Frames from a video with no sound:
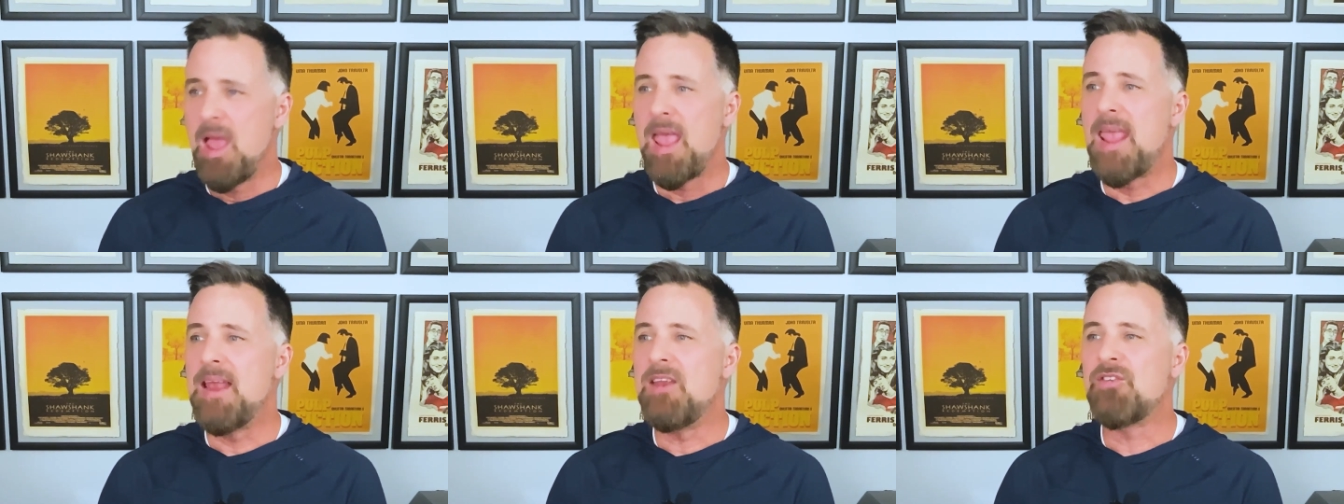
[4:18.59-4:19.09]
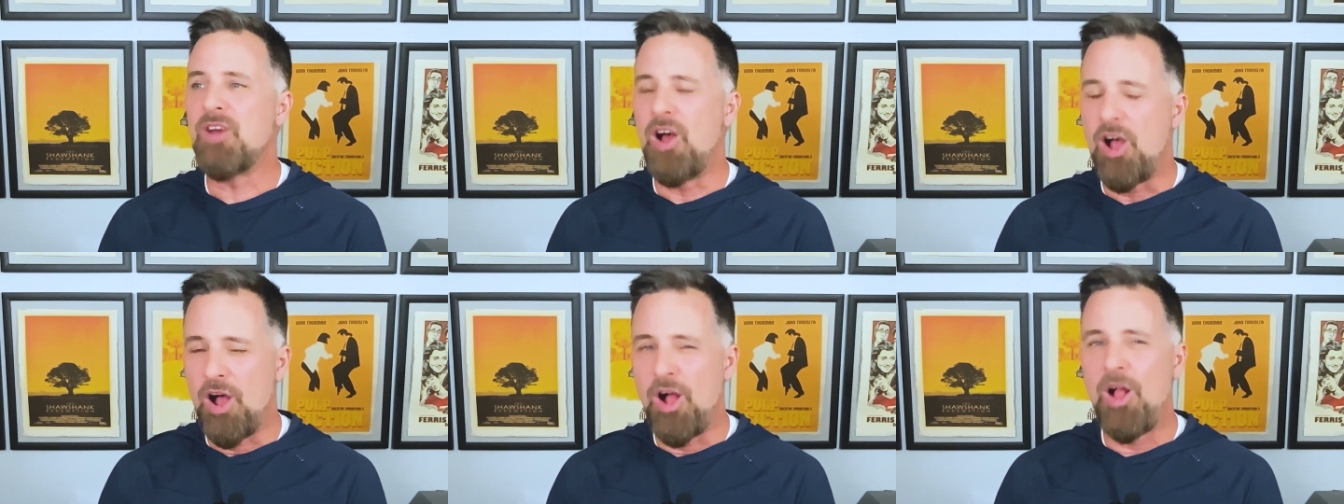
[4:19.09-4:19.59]
It is
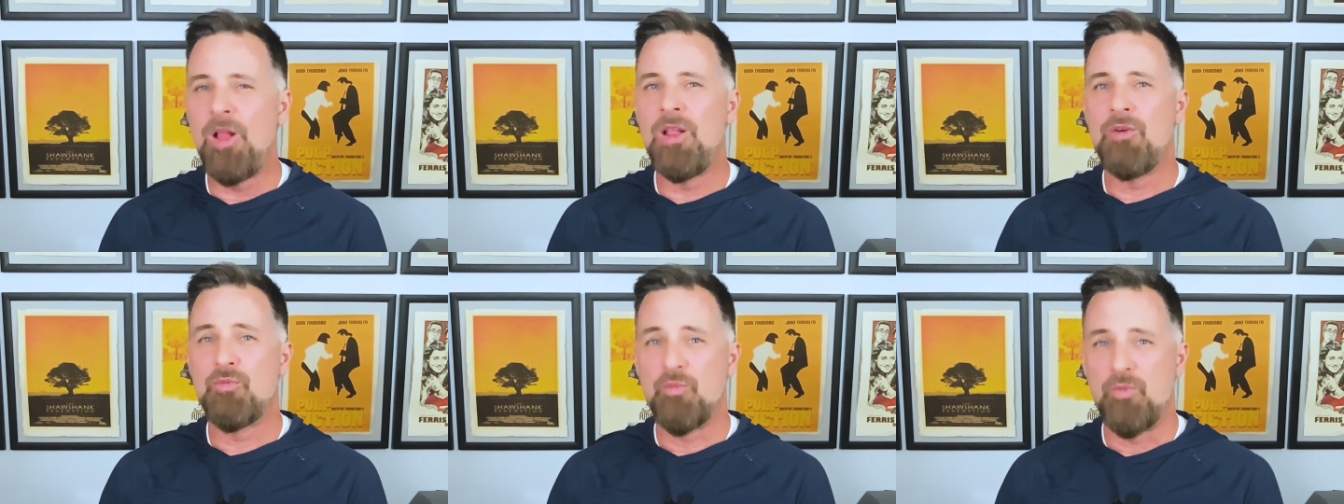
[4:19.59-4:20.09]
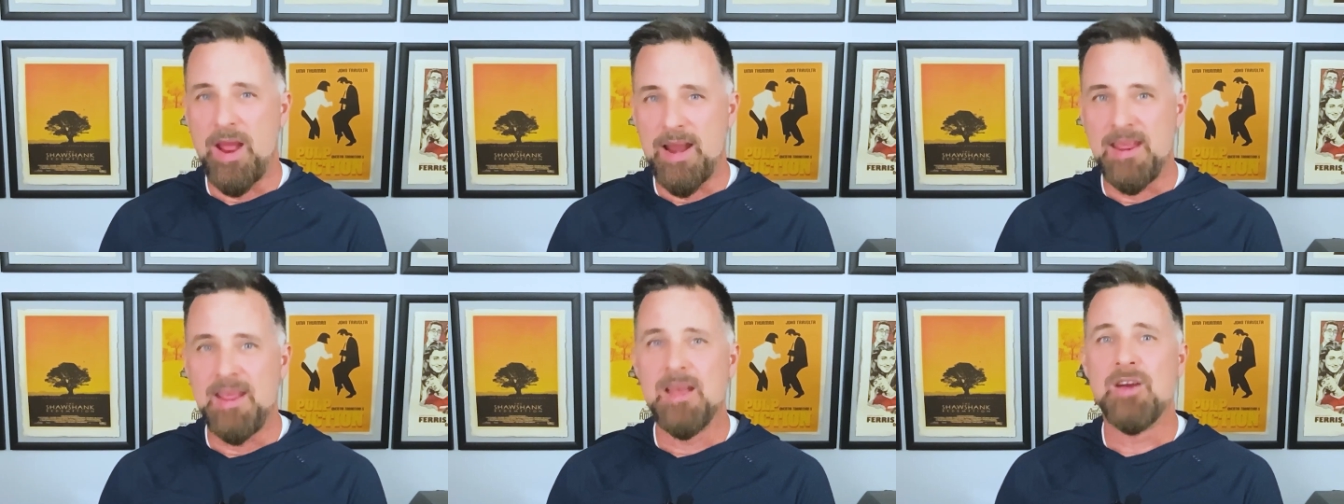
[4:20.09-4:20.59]

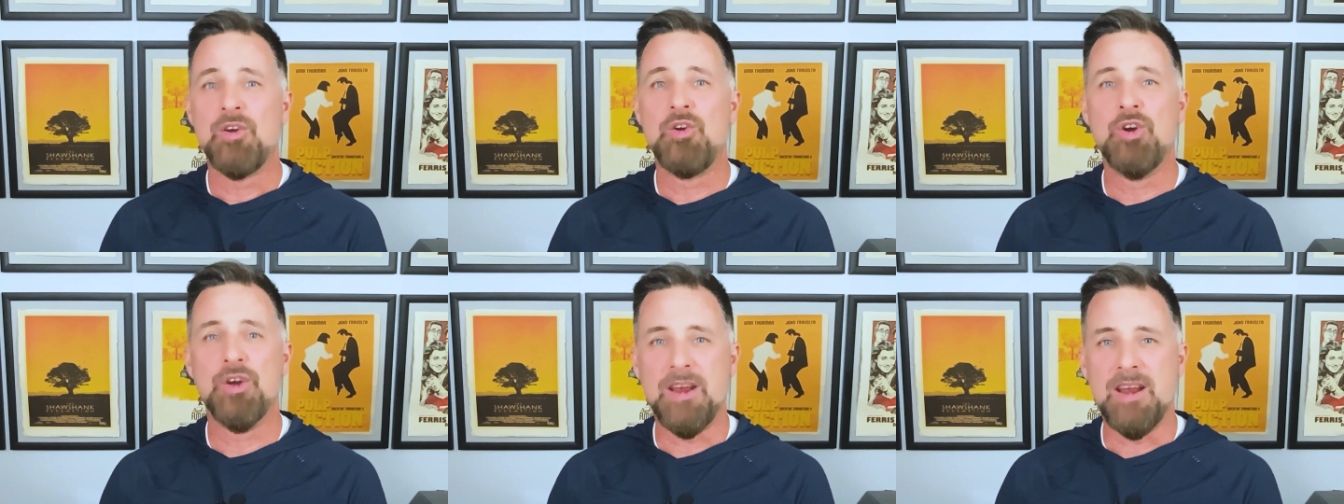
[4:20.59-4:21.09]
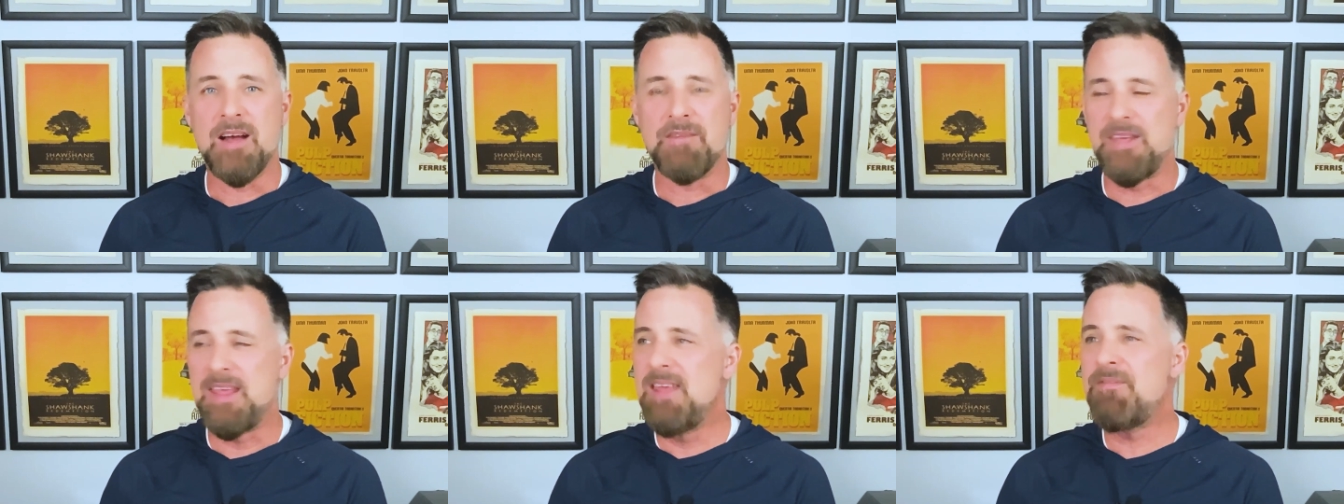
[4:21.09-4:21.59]
already good enough,
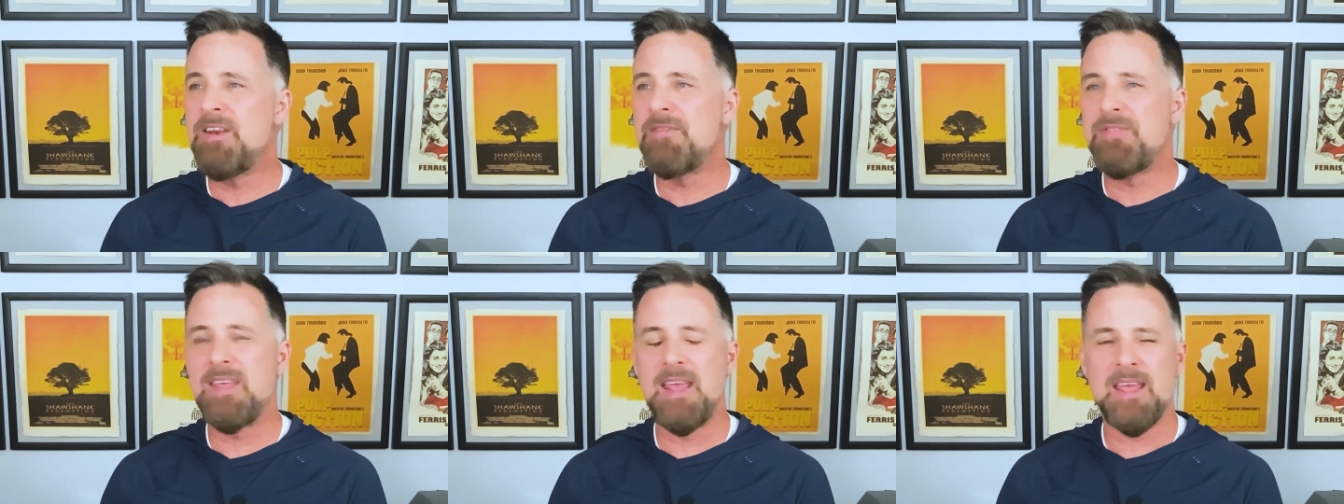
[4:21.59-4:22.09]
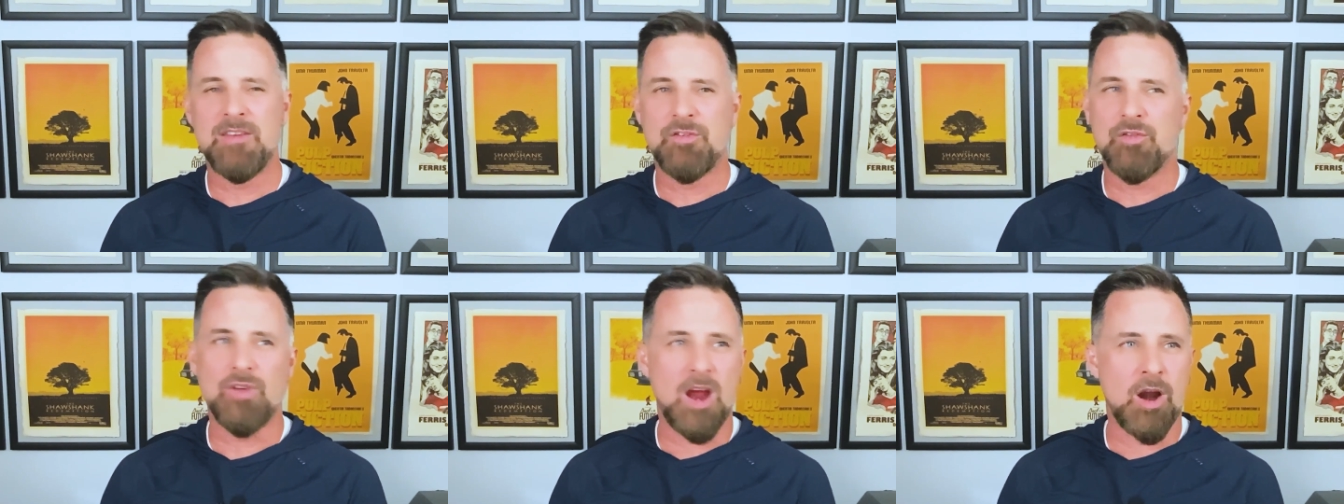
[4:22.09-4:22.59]
even if the
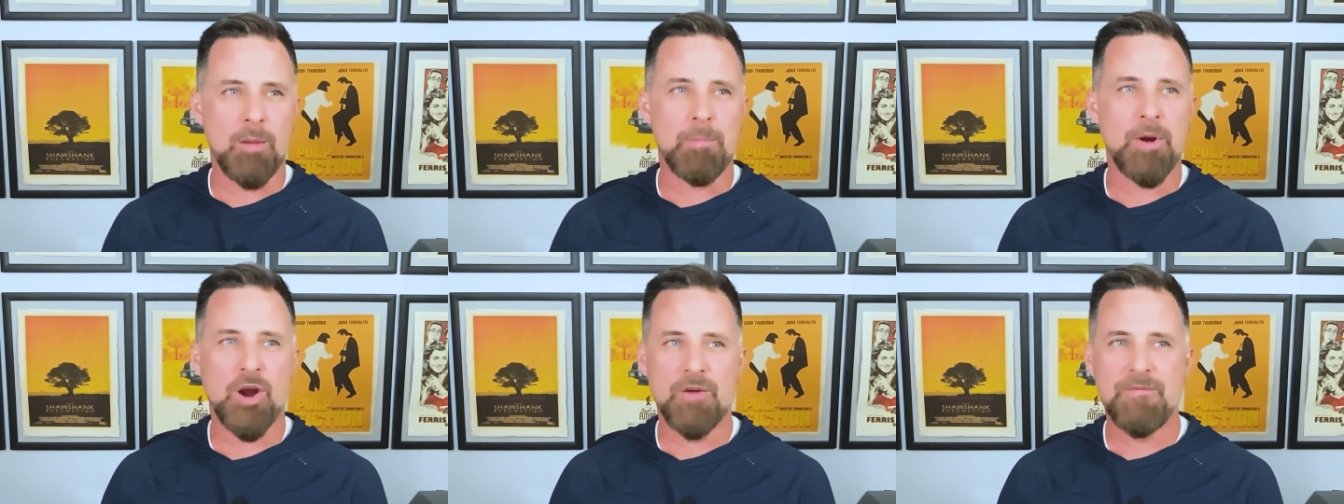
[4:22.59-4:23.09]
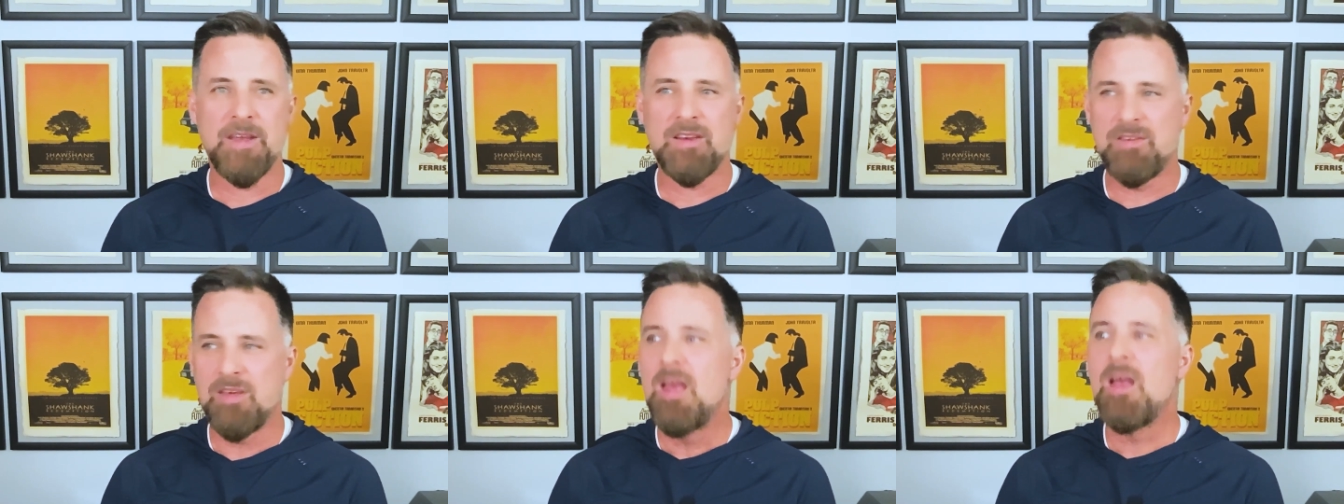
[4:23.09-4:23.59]
answers aren't perfect.